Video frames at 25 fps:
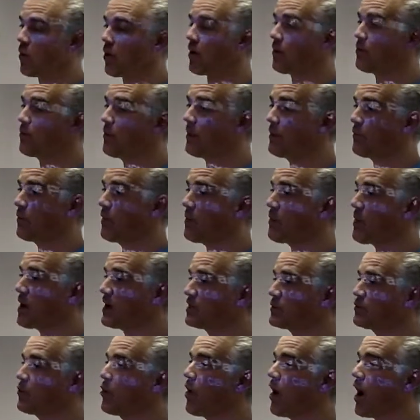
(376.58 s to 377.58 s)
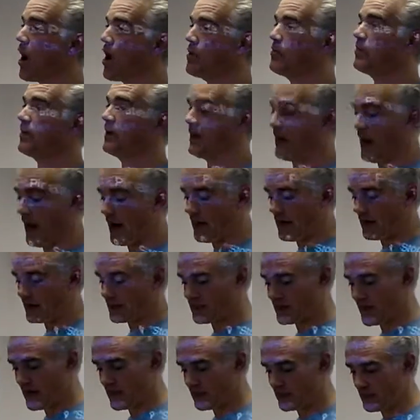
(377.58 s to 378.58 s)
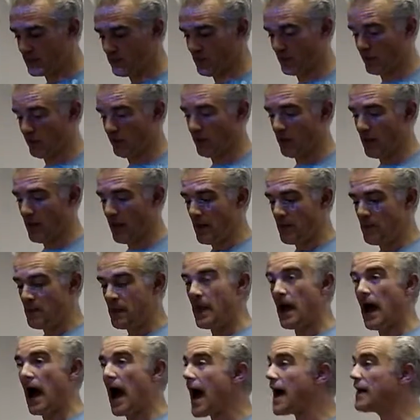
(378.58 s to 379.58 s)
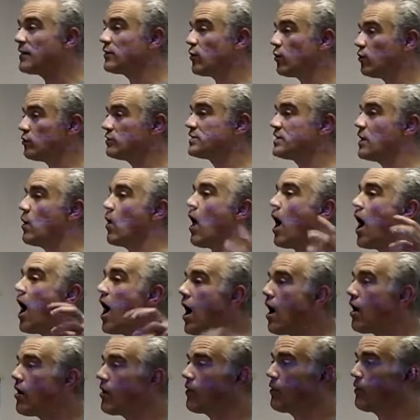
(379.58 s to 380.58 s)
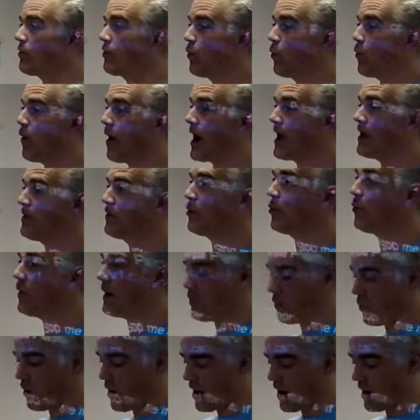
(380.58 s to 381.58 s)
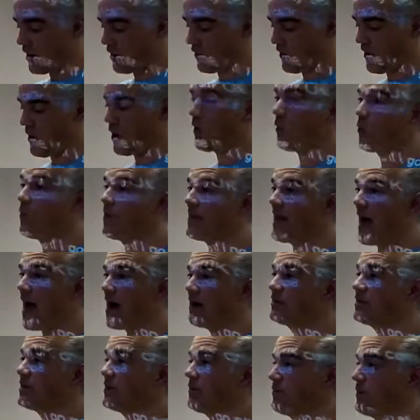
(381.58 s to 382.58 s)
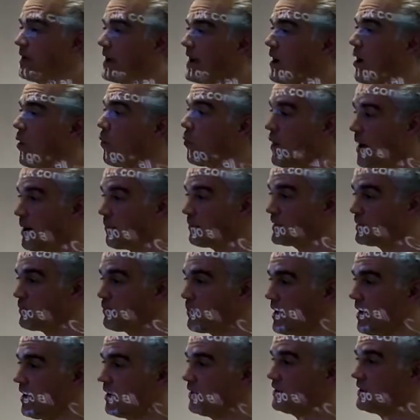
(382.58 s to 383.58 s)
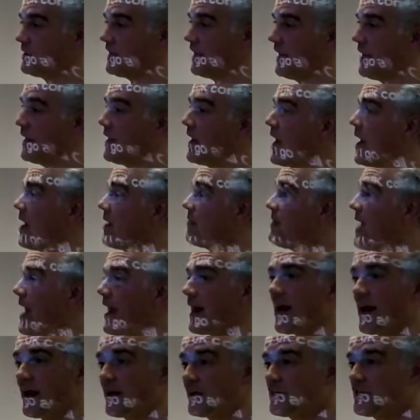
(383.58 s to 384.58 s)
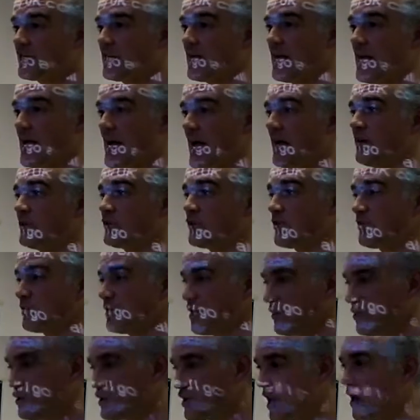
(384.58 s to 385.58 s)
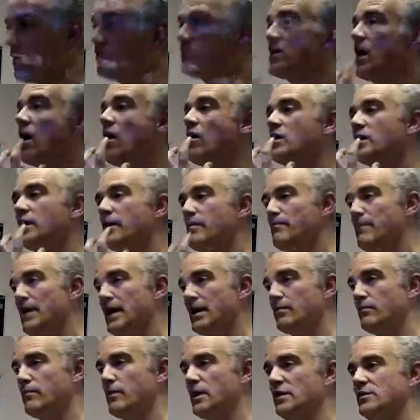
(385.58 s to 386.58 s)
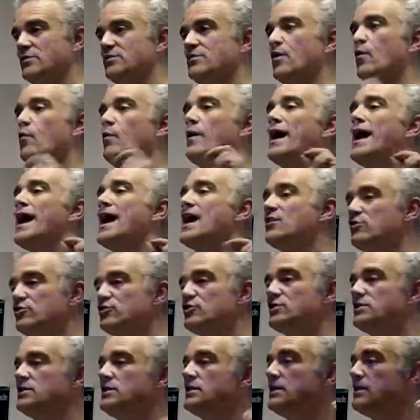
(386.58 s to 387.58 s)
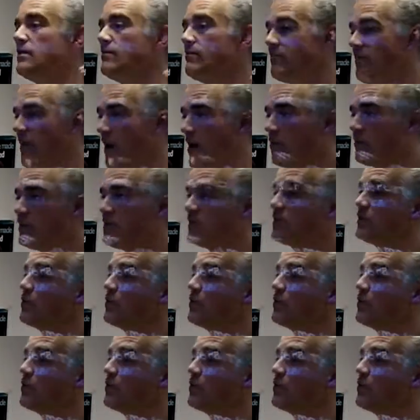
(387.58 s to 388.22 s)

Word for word: we're, we're much more open and accessible, and also are the way that we work without being a whipped party. That actually is also shows our commitment that we're interested in voters and